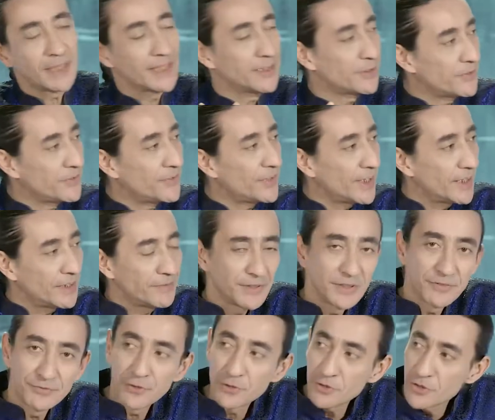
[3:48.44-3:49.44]
by yourself in
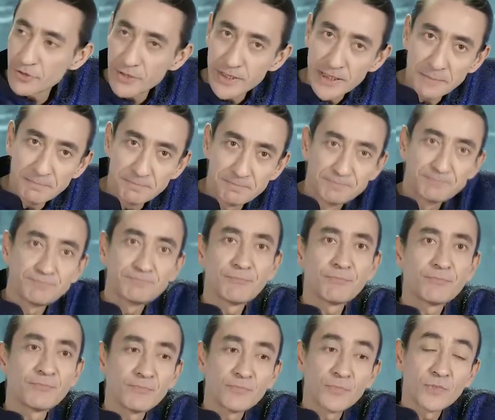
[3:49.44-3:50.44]
feng shui
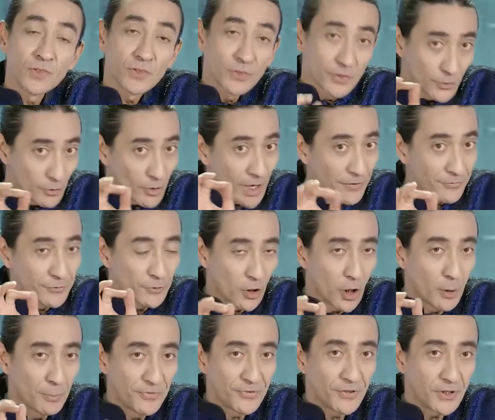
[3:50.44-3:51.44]
you have to
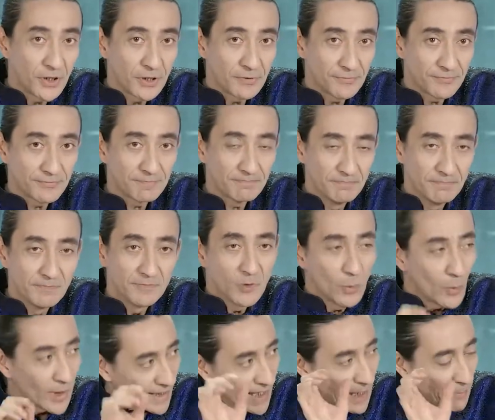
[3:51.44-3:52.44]
observe
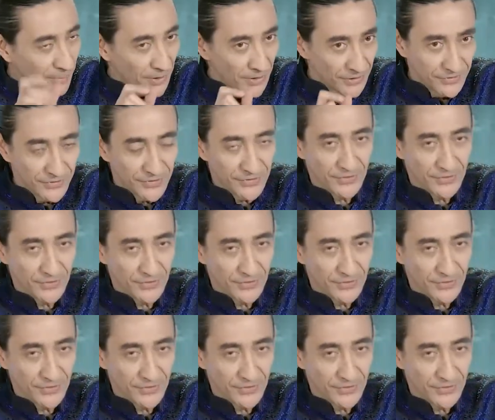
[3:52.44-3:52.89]
what happens